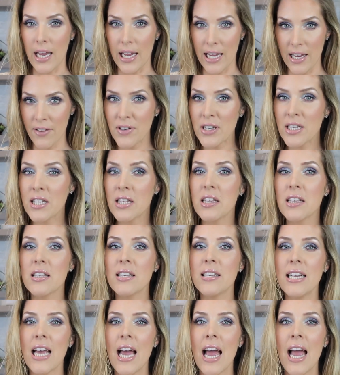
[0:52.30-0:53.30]
even to this
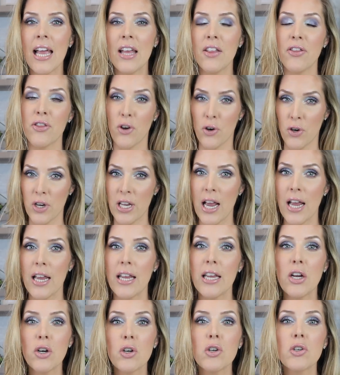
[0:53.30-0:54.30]
day, 38
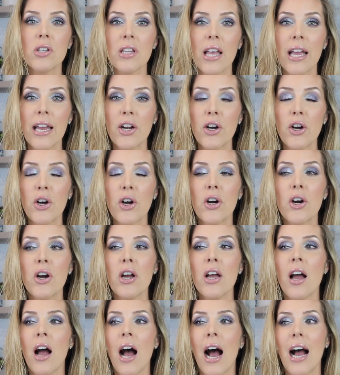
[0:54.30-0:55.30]
years later,
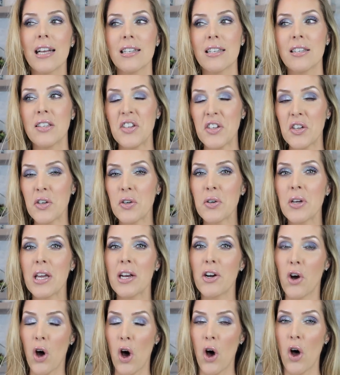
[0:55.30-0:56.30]
I still
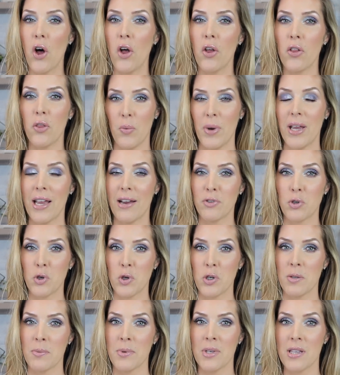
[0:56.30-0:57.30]
get a call the week after
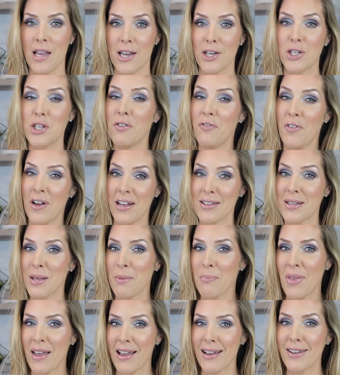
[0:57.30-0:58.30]
Christmas saying she found
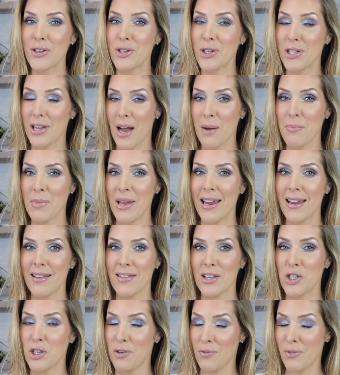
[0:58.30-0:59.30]
something else she got me
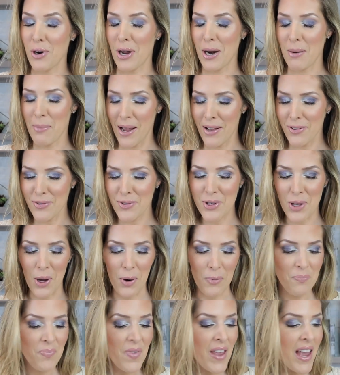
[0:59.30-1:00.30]
that she forgot about.
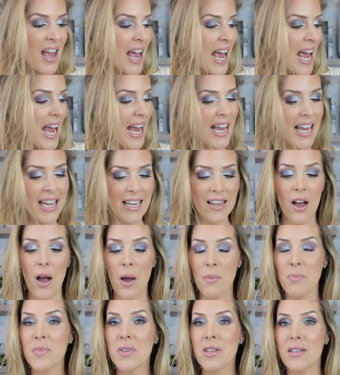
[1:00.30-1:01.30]
So it
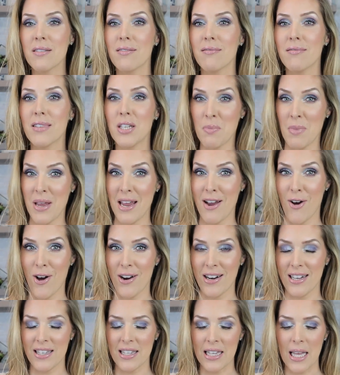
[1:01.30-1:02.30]
comes to me
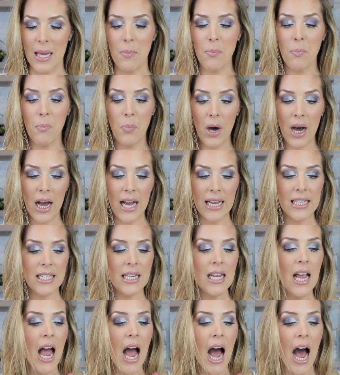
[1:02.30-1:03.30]
honestly.
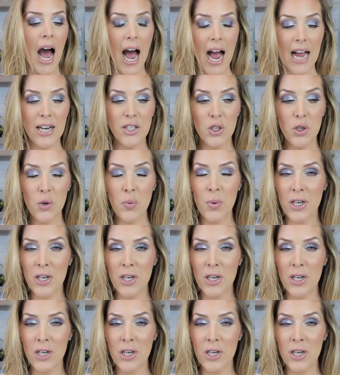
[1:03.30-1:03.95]
But I do